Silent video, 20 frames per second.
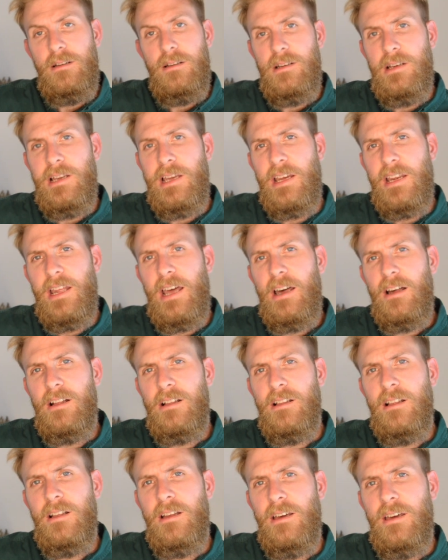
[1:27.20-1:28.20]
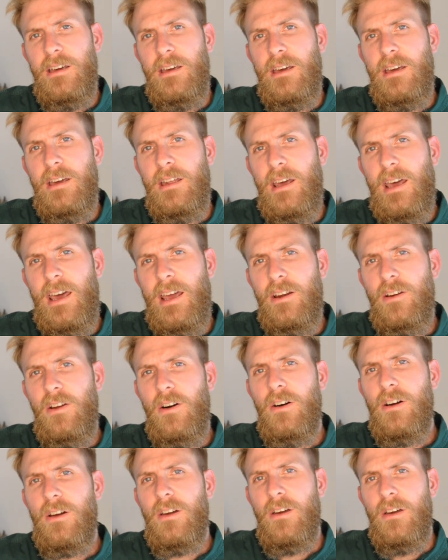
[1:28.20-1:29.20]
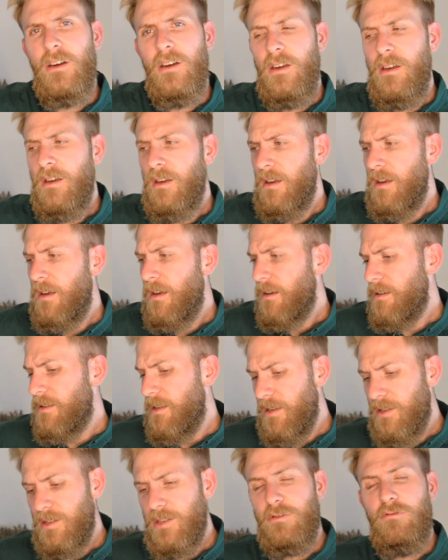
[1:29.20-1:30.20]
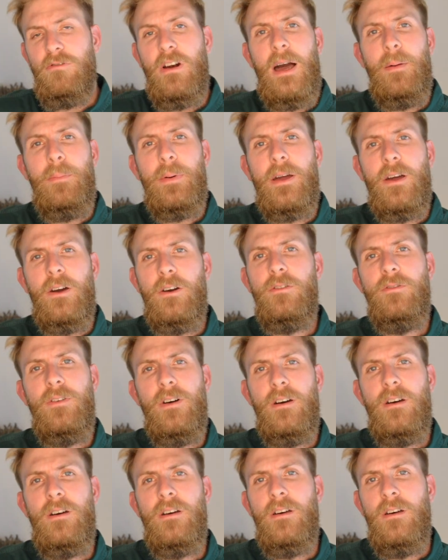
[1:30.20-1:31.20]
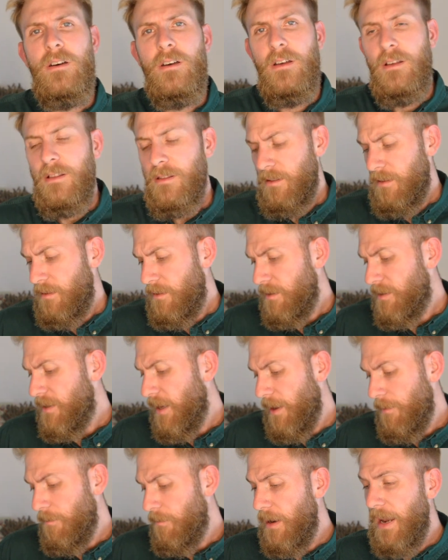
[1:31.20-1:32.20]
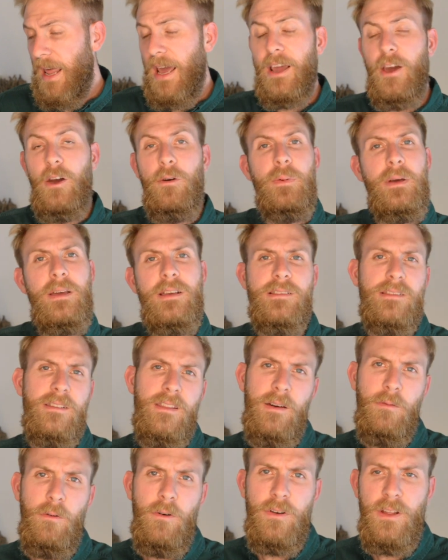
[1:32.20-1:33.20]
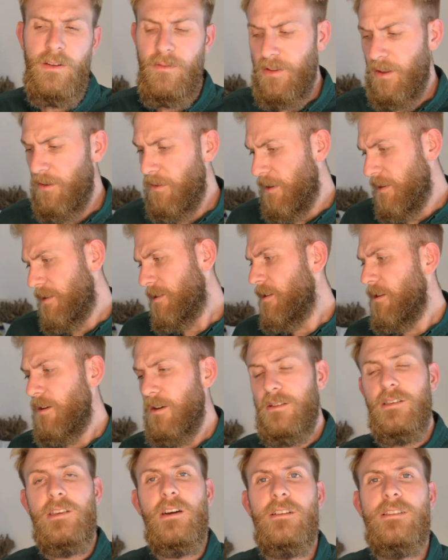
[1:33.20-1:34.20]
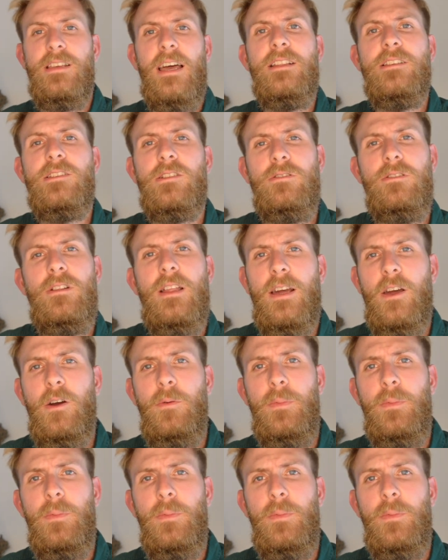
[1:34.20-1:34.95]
Lionel in a headlock because they're scrapping over the same Lego piece that they want, even though there's 30 identical Lego